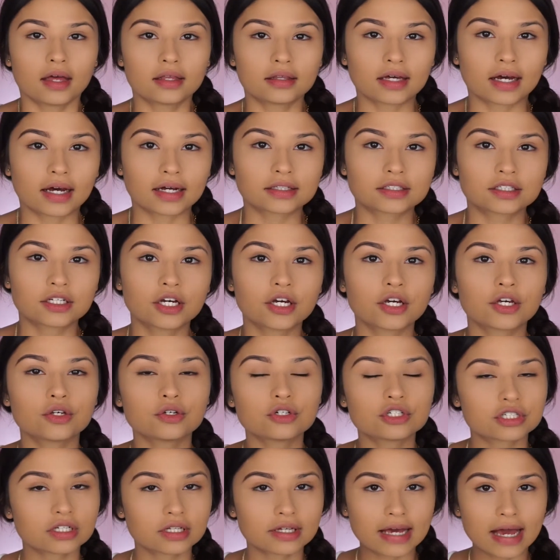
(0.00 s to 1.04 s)
And that's
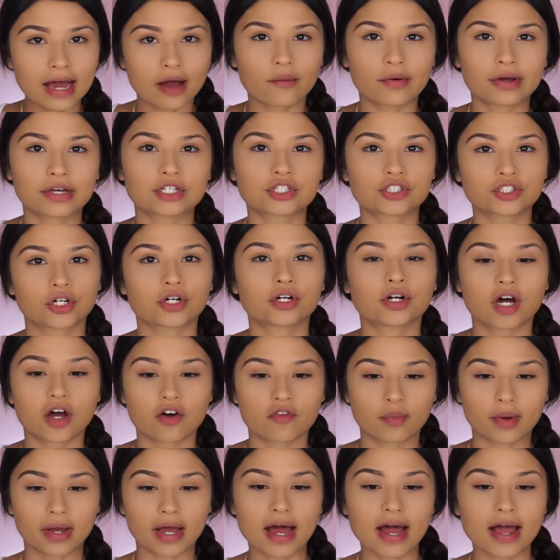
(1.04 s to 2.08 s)
usually how I start
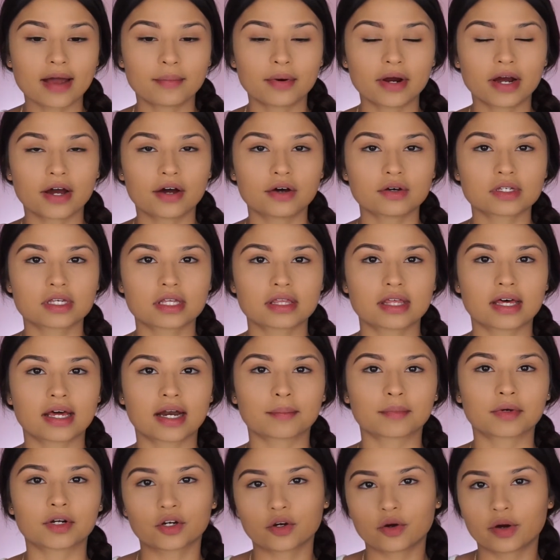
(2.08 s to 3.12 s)
off my eyebrows. Then
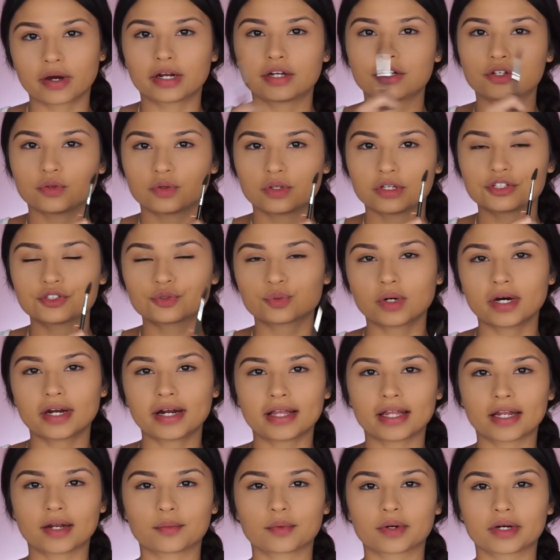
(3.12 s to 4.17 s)
I'm gonna go ahead and do this one,
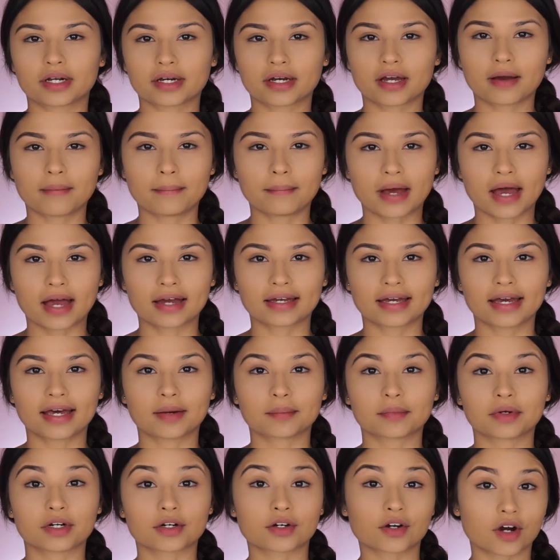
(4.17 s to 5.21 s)
and then I'm gonna come back and
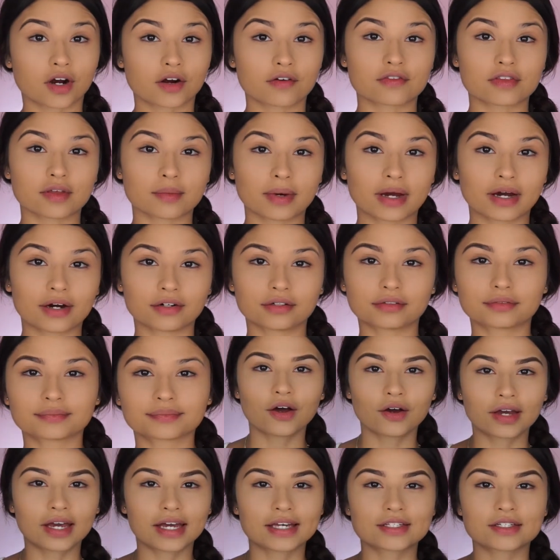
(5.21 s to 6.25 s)
I'm gonna carve them out.
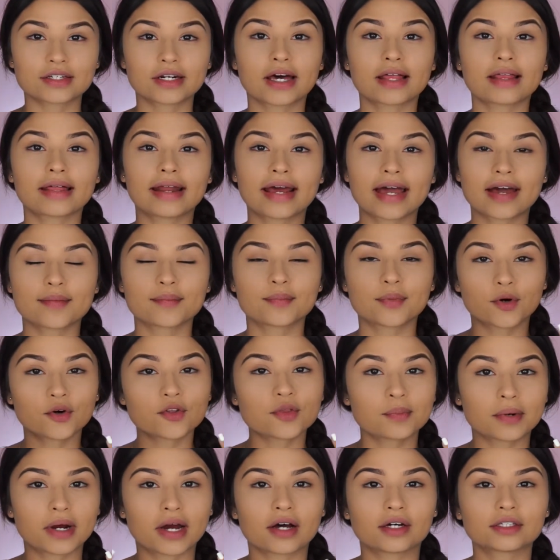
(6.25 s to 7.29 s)
Okay, so now that I have
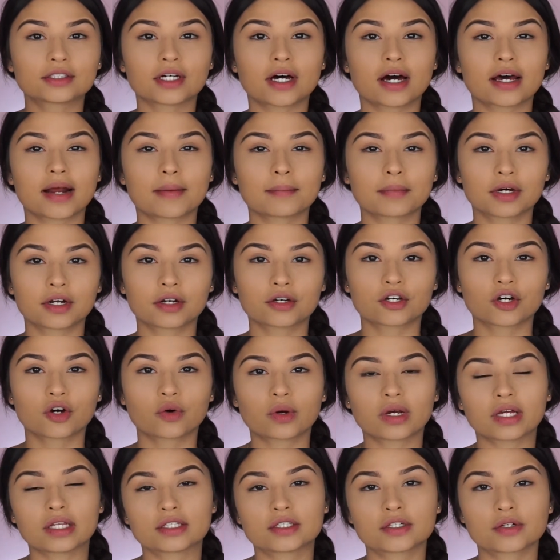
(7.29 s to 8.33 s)
both brows on, I'm gonna
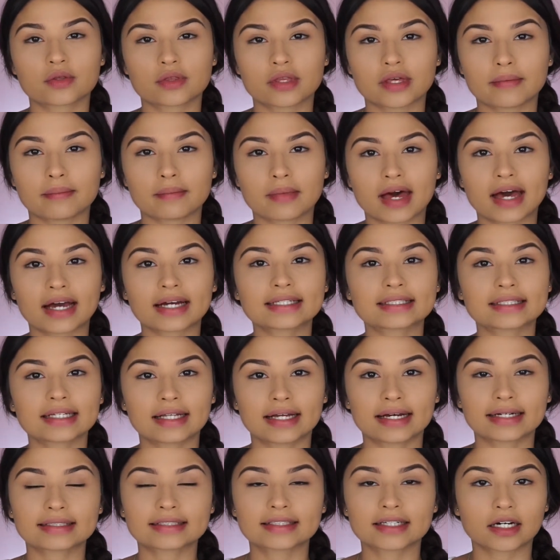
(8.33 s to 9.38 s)
go into the MAC
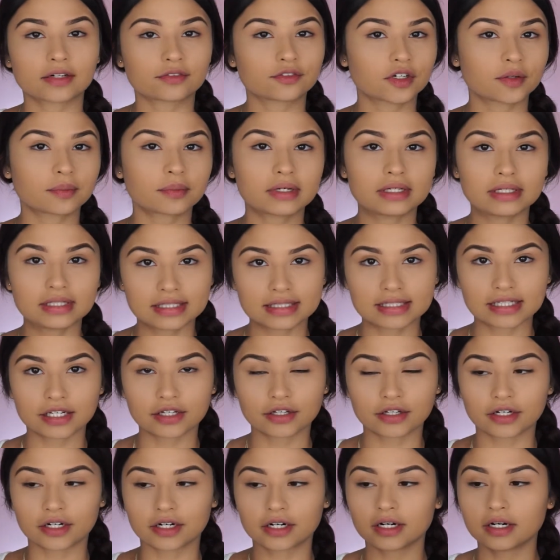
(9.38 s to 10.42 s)
Select Cover Up
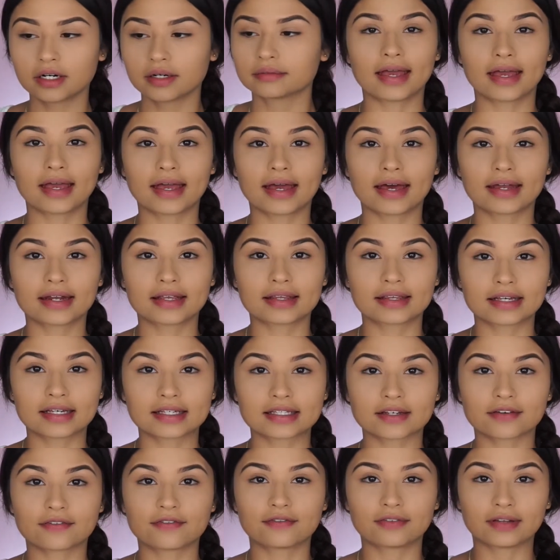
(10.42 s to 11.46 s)
Concealer and
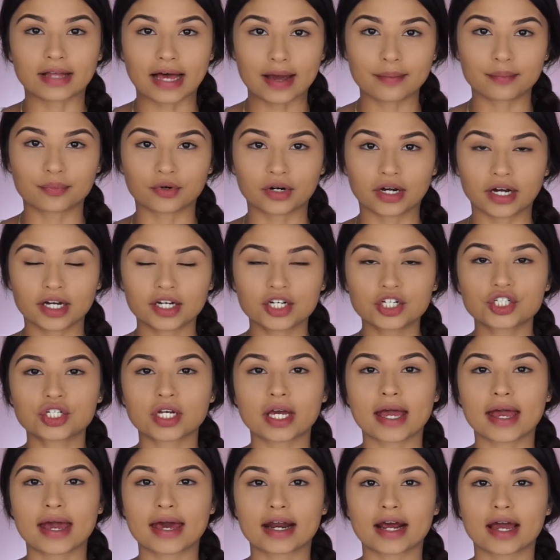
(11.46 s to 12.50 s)
this flat brush,
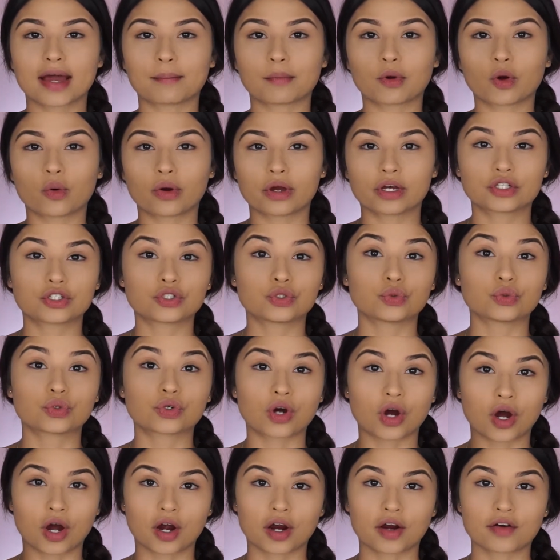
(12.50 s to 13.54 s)
and I'm going to
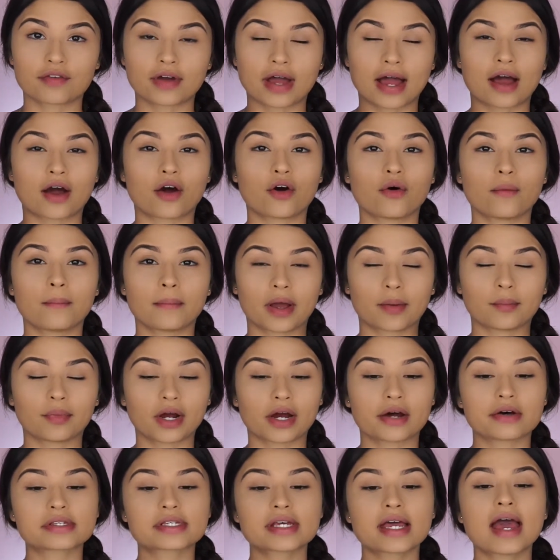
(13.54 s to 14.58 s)
carve out my
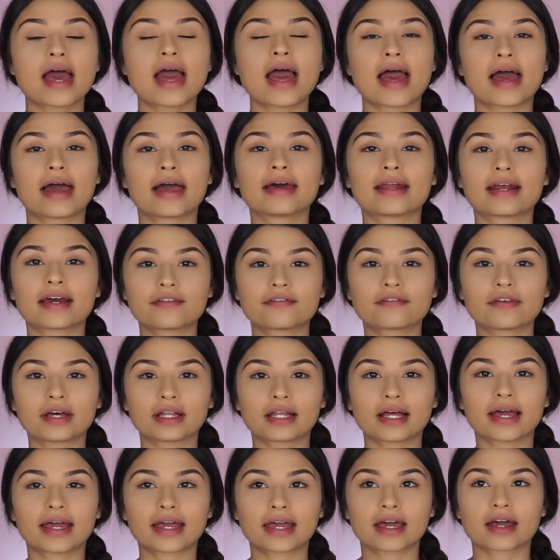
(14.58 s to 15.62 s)
brows. And I feel
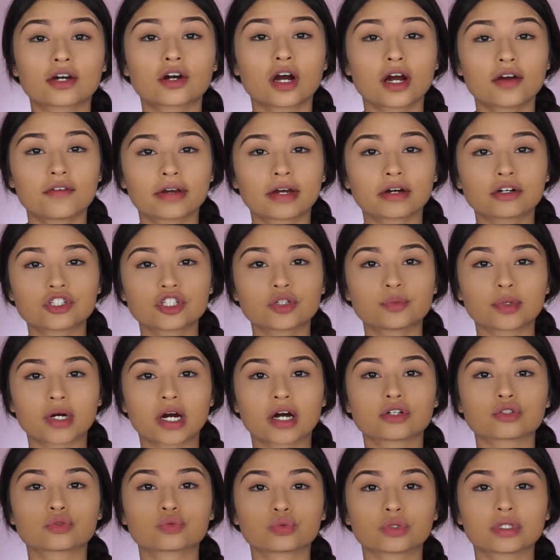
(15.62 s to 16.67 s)
like carving out your
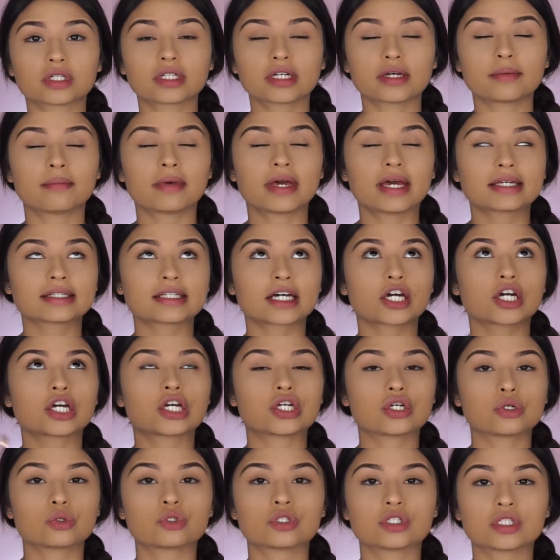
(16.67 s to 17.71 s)
brows really makes a
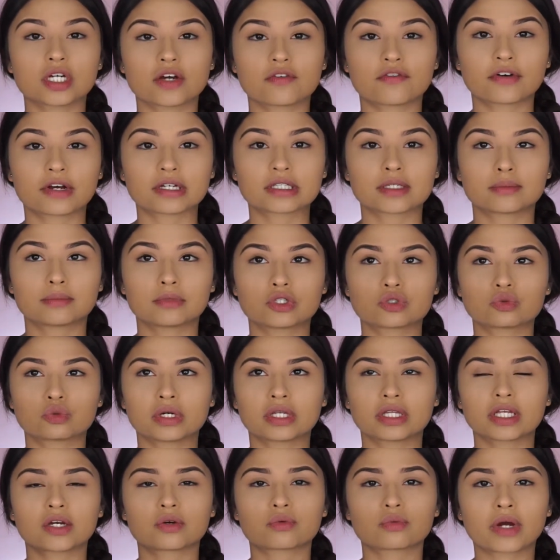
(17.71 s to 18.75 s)
huge difference in
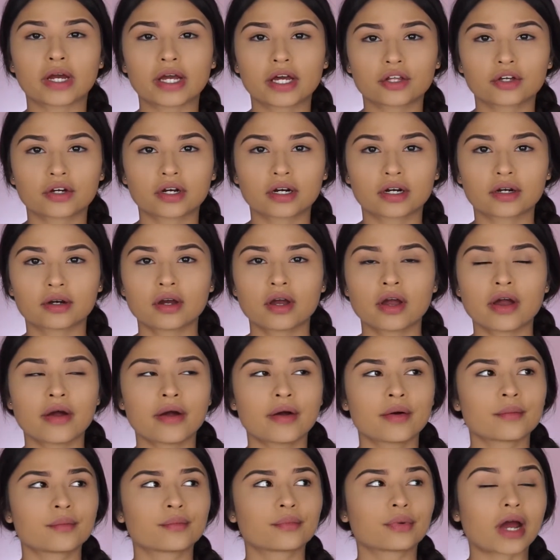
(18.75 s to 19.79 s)
between like regular
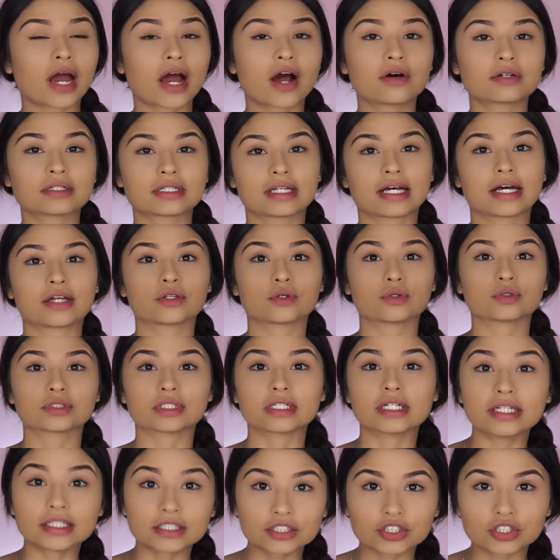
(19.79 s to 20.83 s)
brows and like those
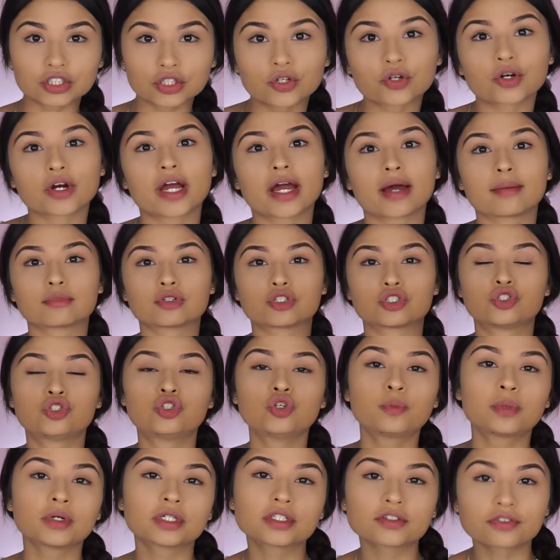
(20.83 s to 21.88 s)
Instagram
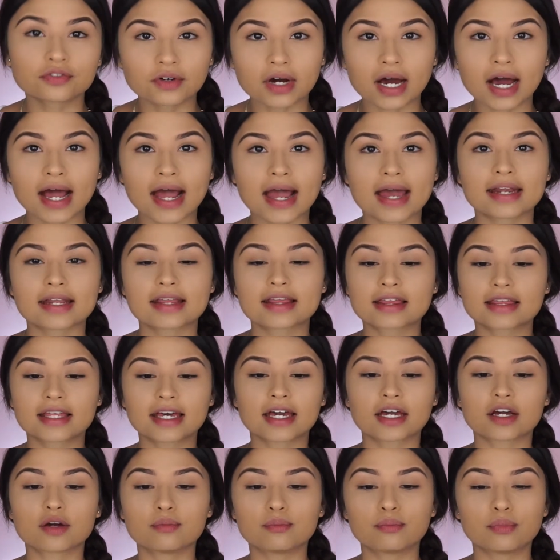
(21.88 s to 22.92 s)
super defined,
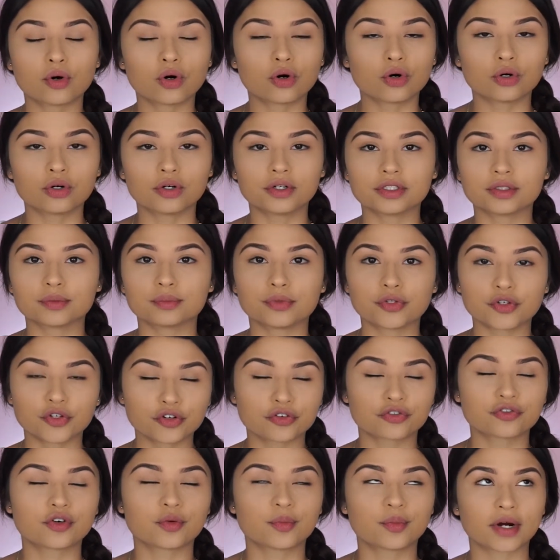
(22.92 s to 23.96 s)
thick, bold,
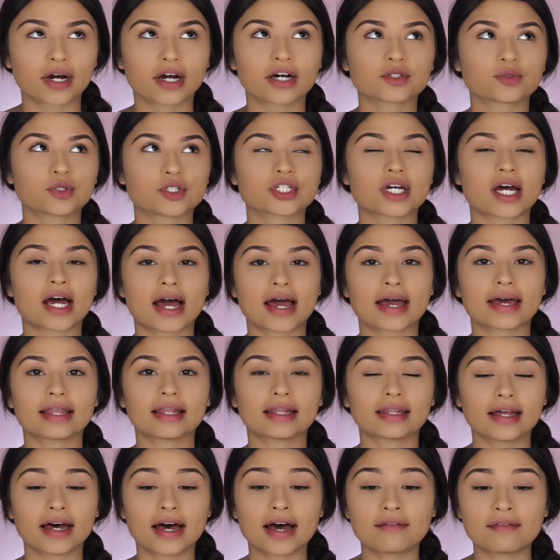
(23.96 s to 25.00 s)
beautiful brows, which I
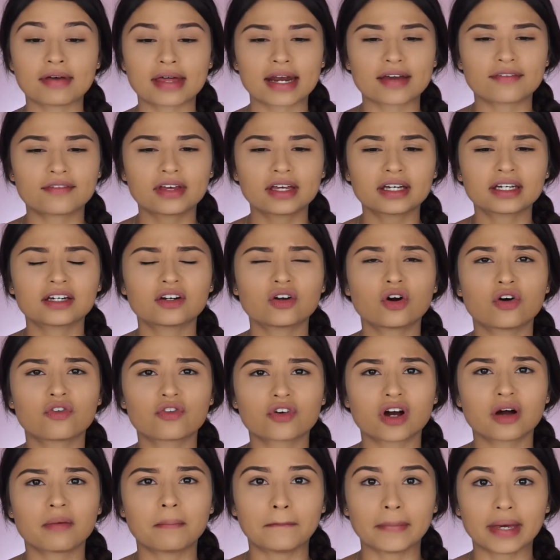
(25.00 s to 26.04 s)
love. And I feel like it
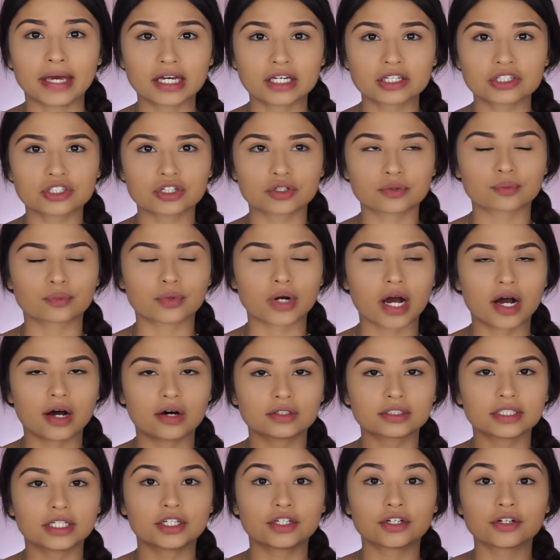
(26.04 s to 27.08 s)
overall makes your
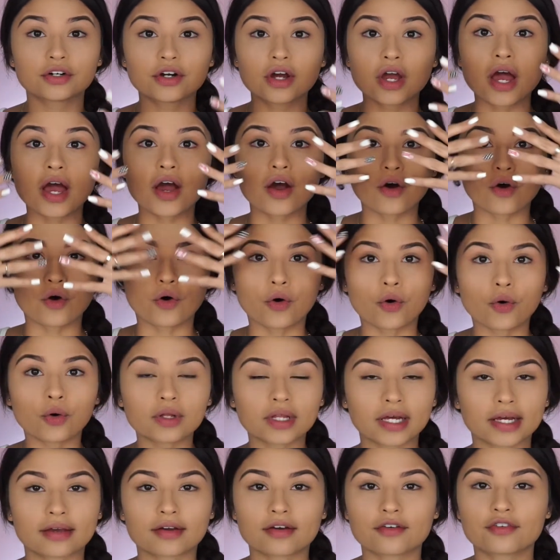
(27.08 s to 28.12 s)
brows and your whole
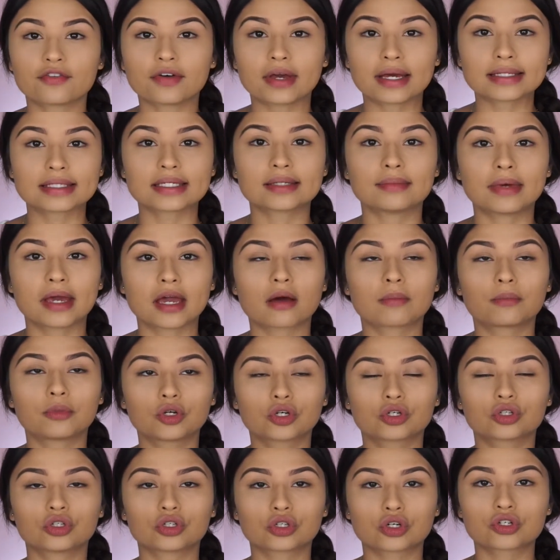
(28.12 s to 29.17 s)
like face and makeup
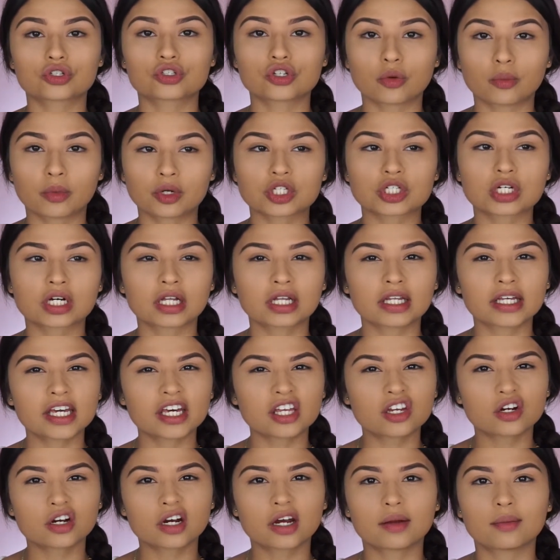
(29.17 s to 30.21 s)
look so much
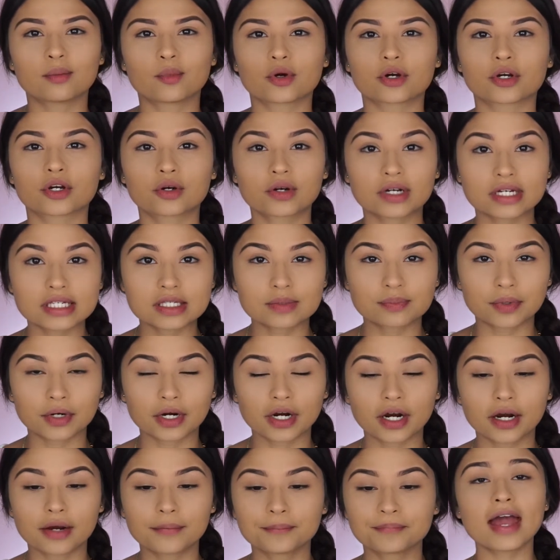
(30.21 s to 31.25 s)
cleaner and more
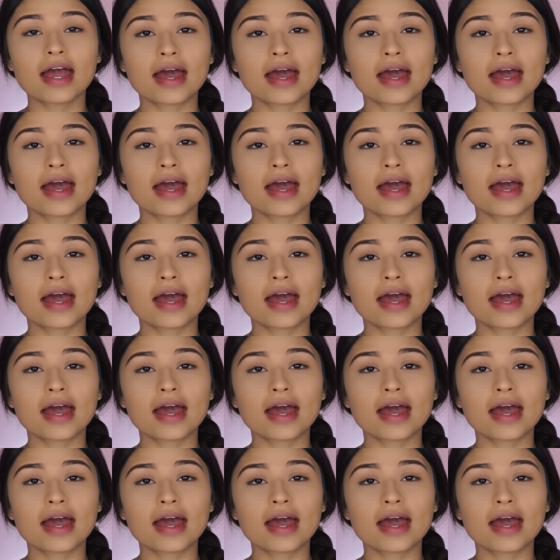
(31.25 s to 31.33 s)
crisper.